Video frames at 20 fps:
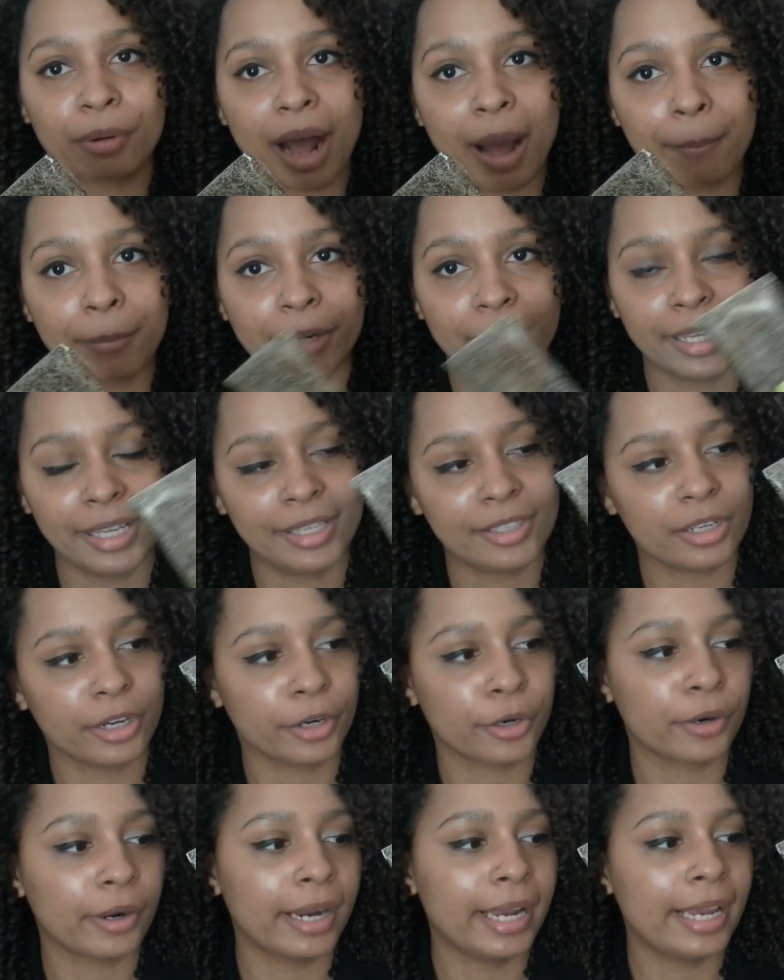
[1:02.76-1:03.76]
properties
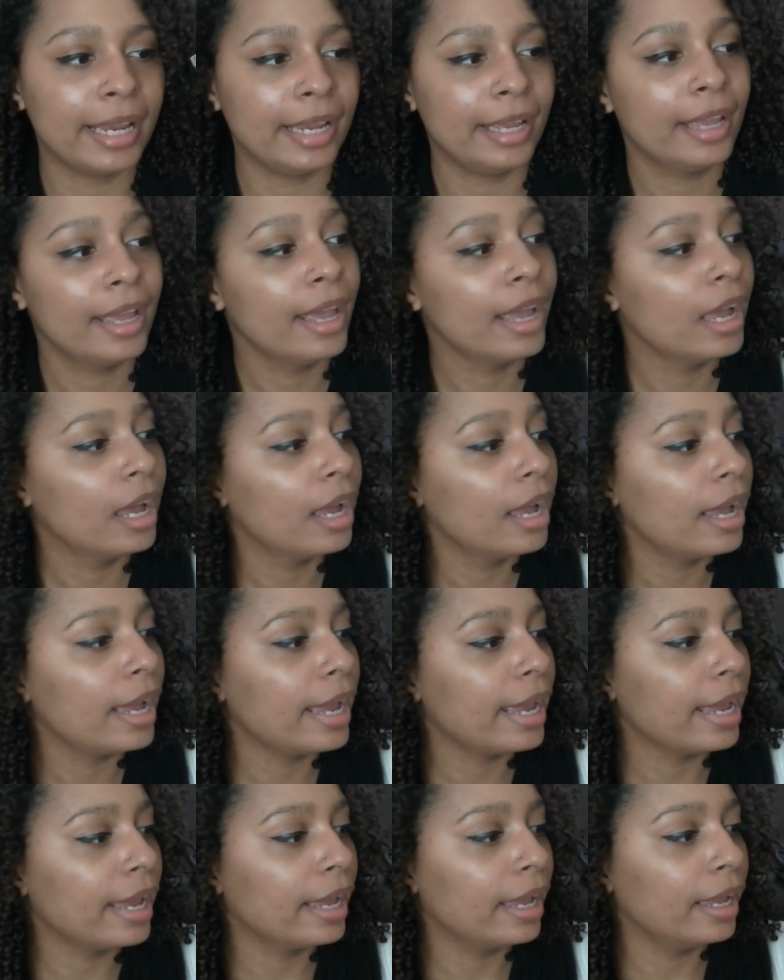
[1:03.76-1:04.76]
are great,
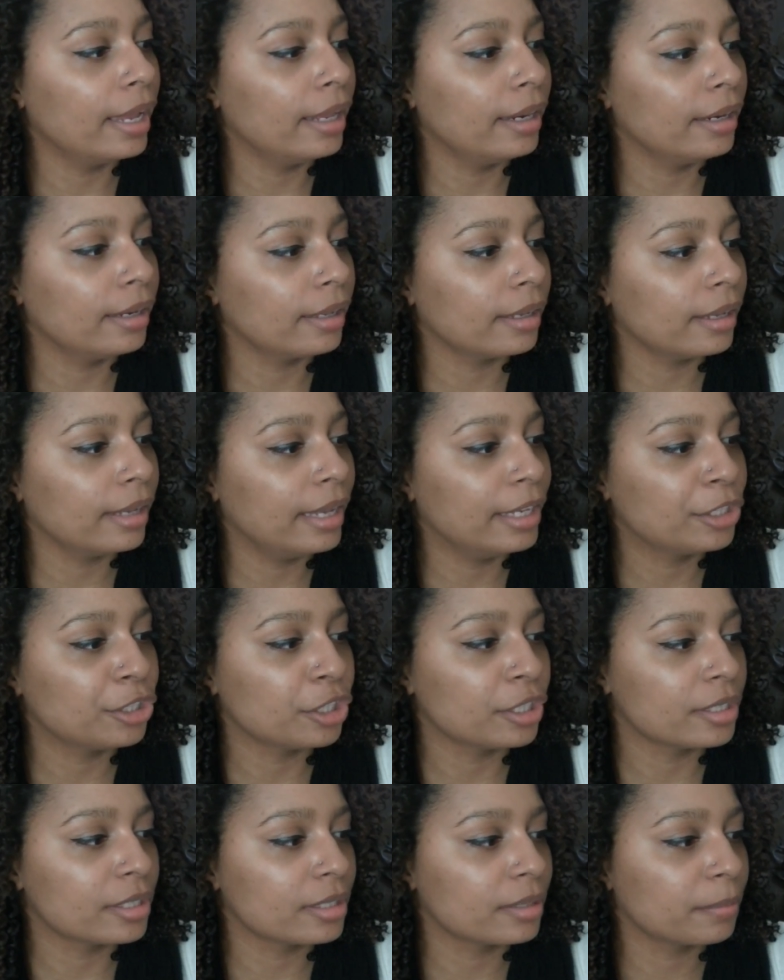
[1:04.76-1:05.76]
and it's
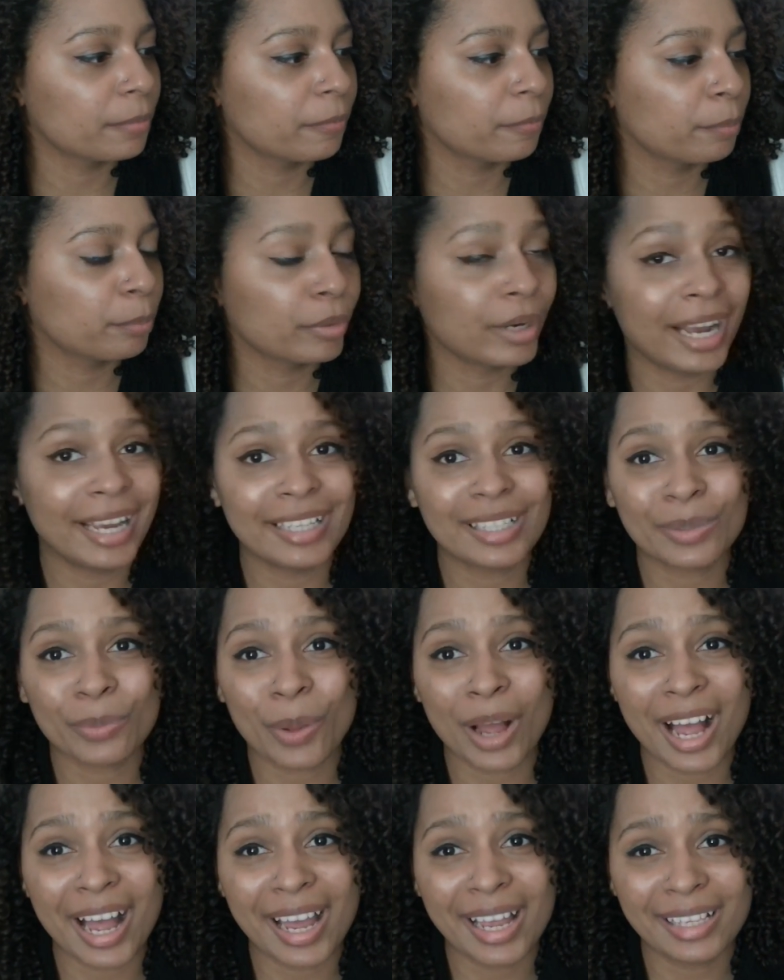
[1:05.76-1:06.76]
just
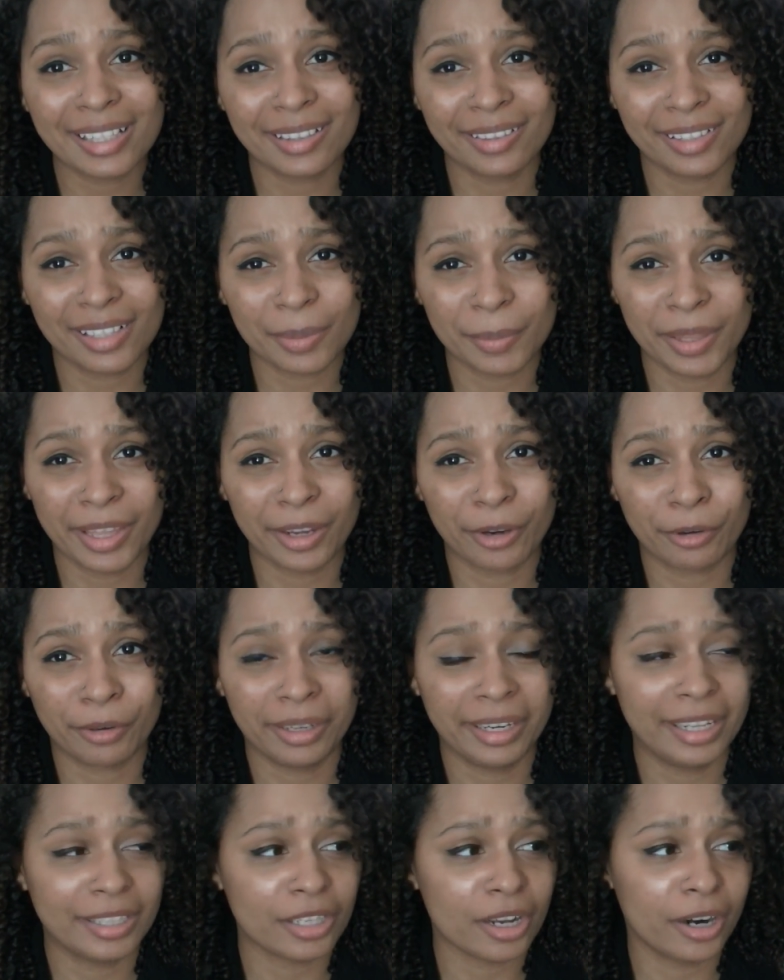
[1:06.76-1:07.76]
price-wise and some of the
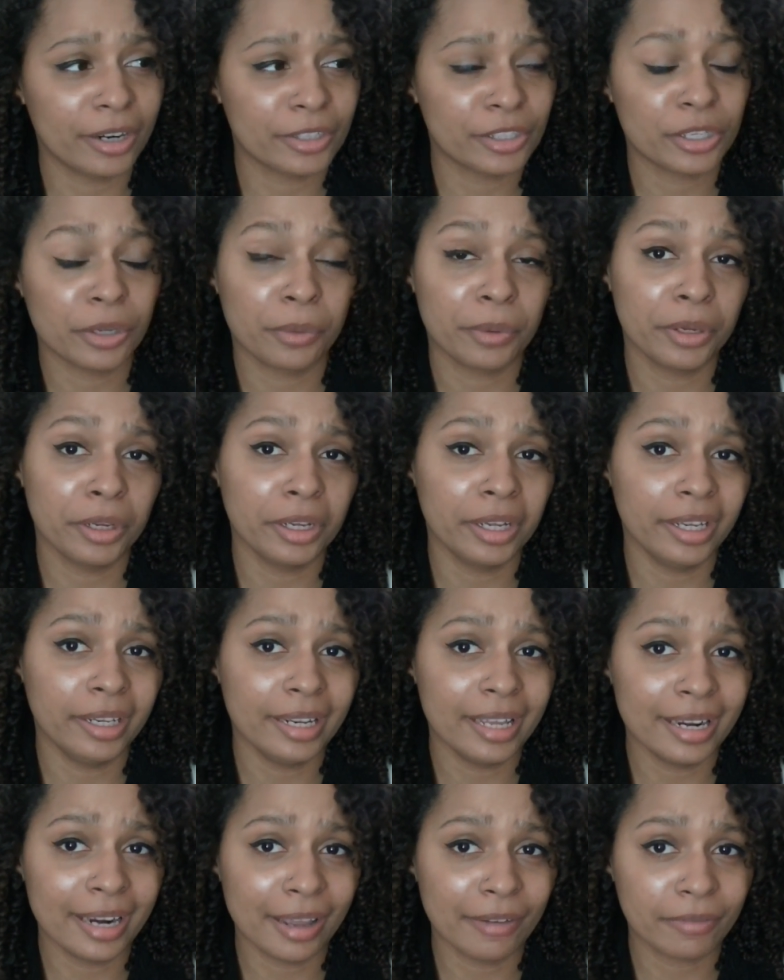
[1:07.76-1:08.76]
ingredients aren't so
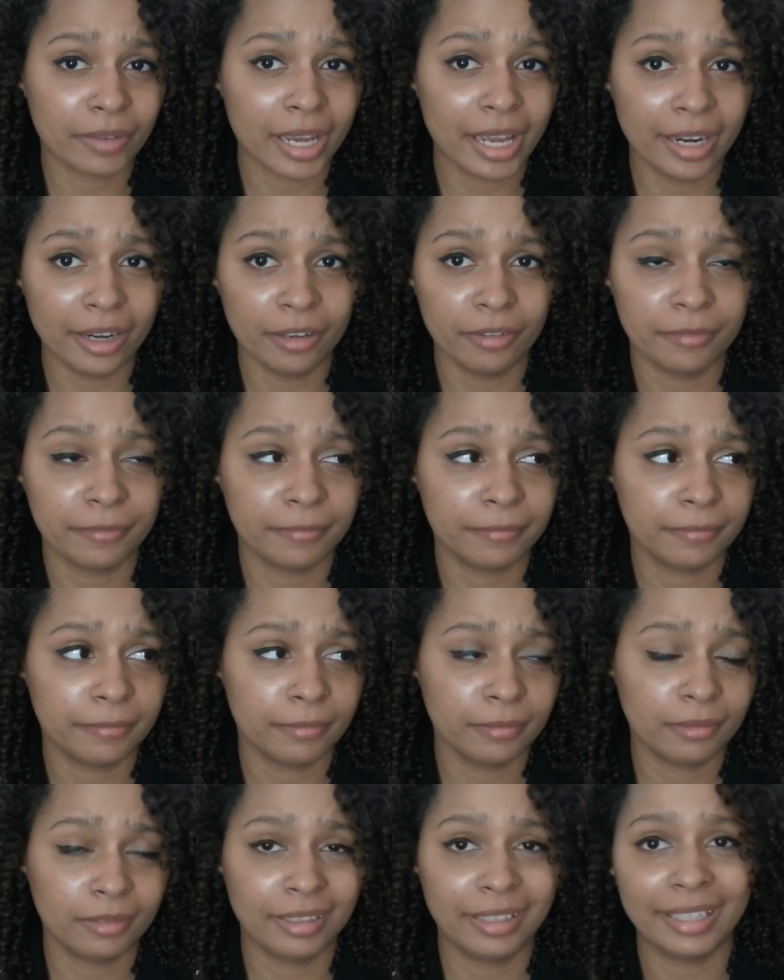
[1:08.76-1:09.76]
good, and I've kind of
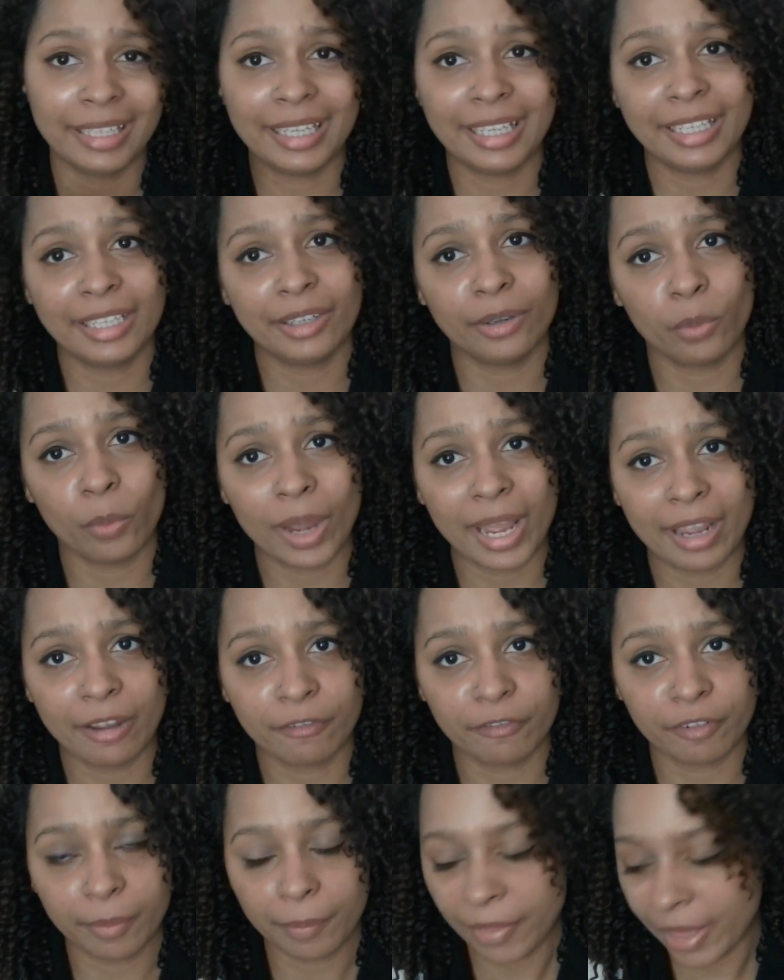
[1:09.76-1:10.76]
leaned away
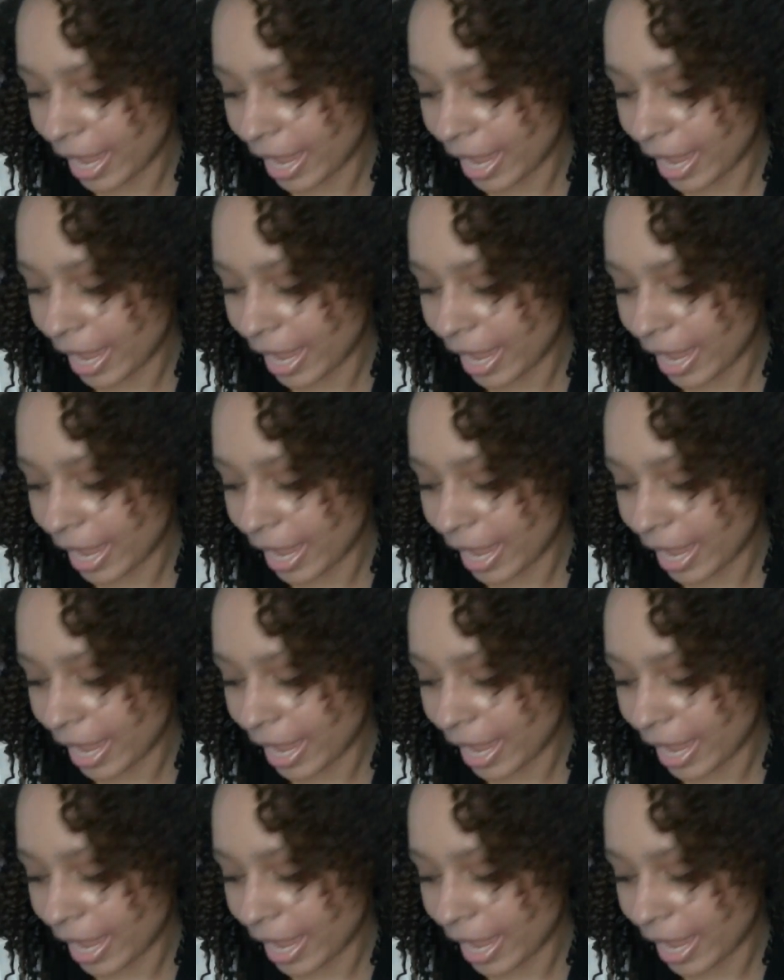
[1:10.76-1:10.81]
from